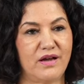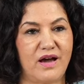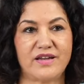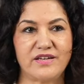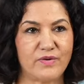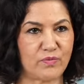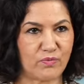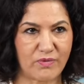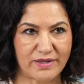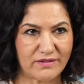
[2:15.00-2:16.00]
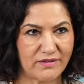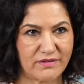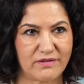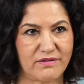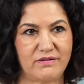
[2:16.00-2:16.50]
I didn't want
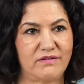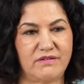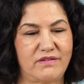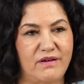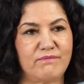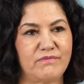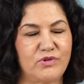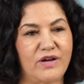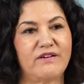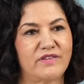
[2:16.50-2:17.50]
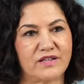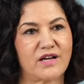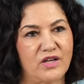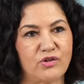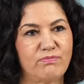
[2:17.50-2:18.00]
them to have that
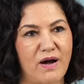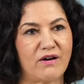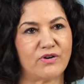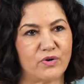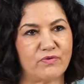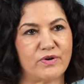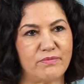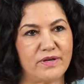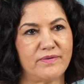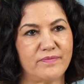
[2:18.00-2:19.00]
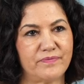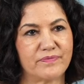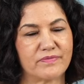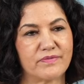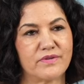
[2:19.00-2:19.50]
kind of power over me.
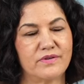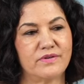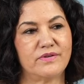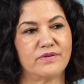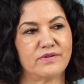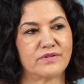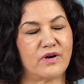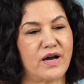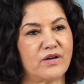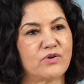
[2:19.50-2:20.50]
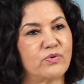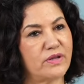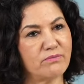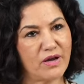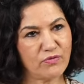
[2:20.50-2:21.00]
So I
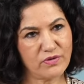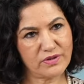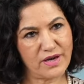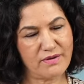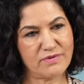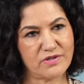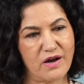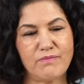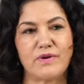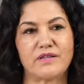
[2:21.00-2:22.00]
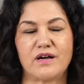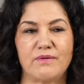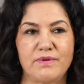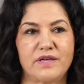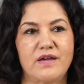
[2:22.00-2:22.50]
quit my full-time job and I
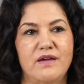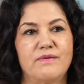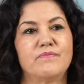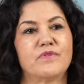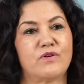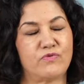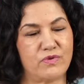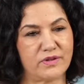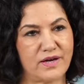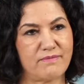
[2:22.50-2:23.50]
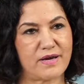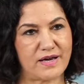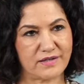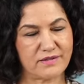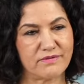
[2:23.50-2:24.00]
became a full-time
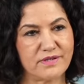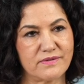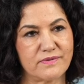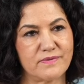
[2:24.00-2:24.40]
activist